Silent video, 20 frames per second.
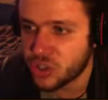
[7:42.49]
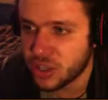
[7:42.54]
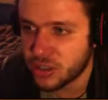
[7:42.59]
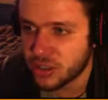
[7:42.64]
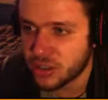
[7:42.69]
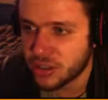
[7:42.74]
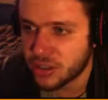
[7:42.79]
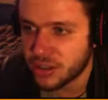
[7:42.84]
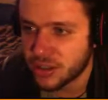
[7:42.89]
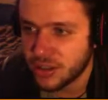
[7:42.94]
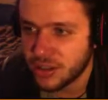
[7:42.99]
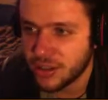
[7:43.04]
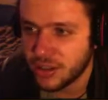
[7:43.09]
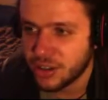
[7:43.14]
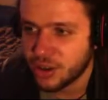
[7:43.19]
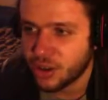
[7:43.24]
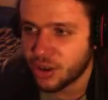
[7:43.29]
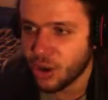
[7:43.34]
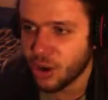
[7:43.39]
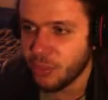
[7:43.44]
that
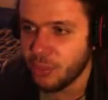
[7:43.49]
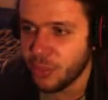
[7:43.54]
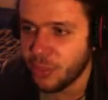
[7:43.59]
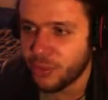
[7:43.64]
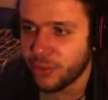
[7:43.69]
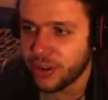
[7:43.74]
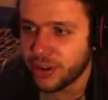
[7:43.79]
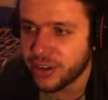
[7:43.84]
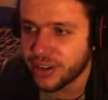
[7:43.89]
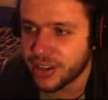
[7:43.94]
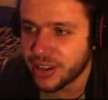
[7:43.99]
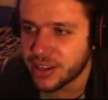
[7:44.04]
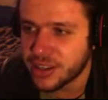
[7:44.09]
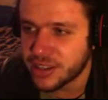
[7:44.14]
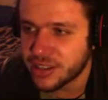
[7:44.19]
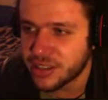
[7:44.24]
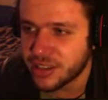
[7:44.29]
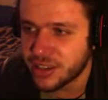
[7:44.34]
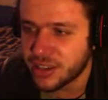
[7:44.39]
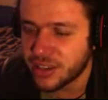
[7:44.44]
combo very
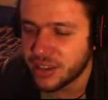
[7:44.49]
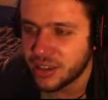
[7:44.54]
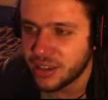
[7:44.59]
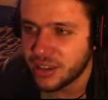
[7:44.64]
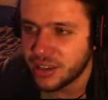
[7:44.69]
nicely there.